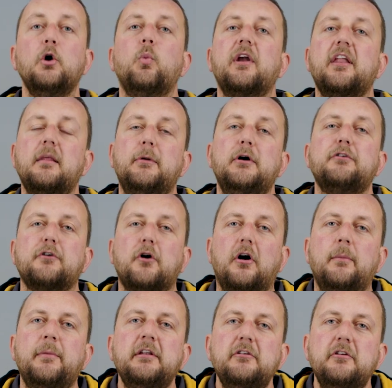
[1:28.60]
One of the most
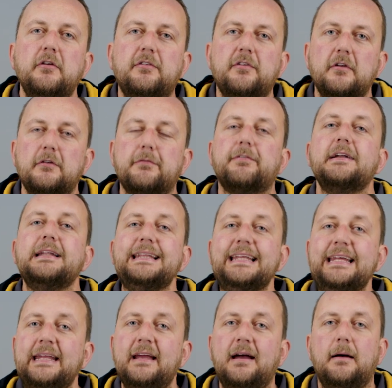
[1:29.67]
common uses for a
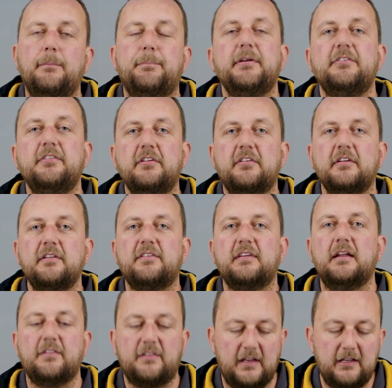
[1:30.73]
linear position
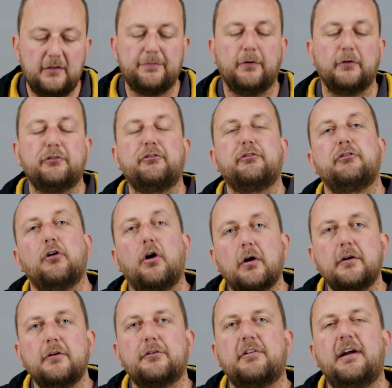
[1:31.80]
sensor is for
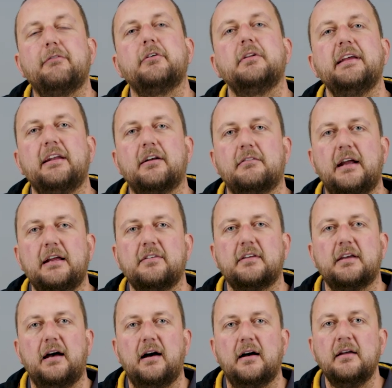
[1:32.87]
shock travel in a race
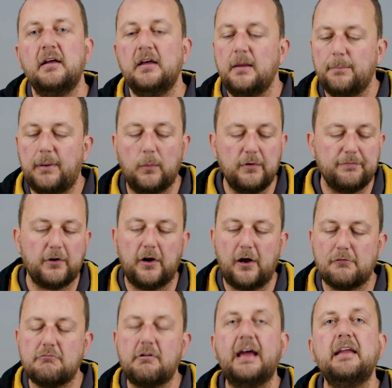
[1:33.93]
car, but we've got
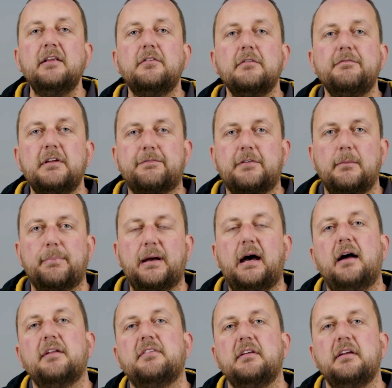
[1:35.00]
a range of different
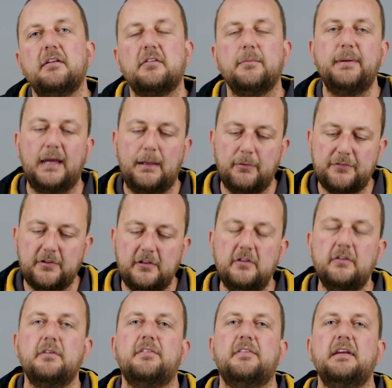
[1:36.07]
parts here to be able to
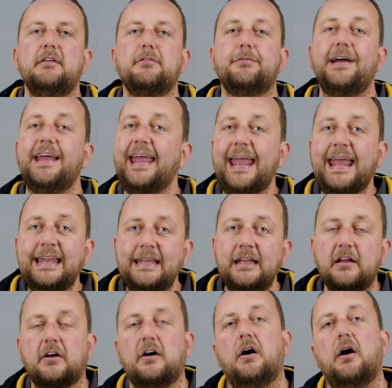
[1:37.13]
use these for
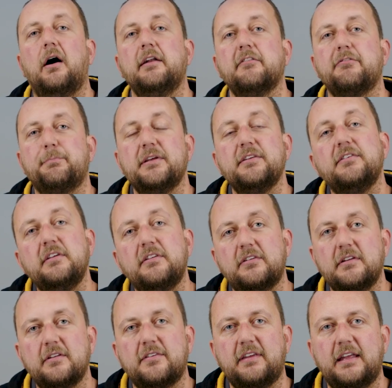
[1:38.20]
any kind of
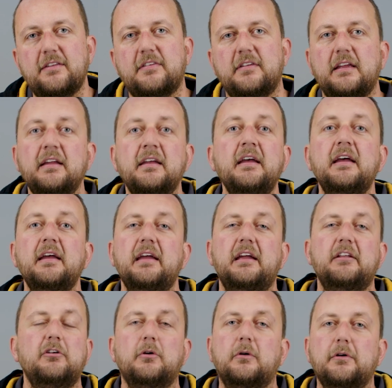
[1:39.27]
position sensing
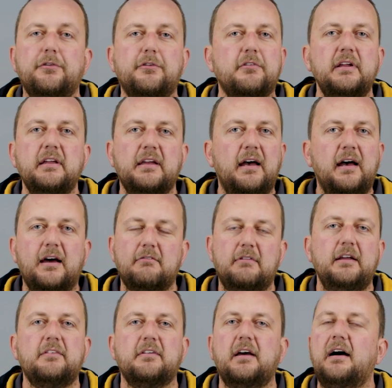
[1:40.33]
in your street car,
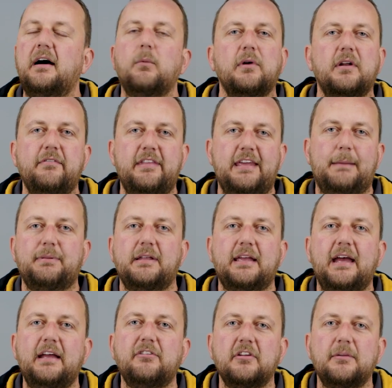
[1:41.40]
race car, whatever the
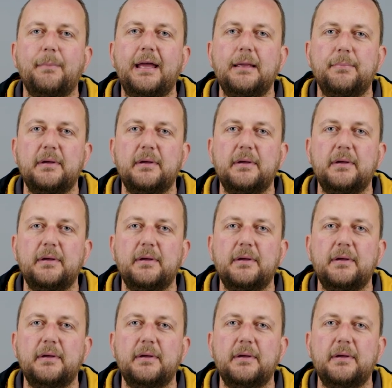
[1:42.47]
application may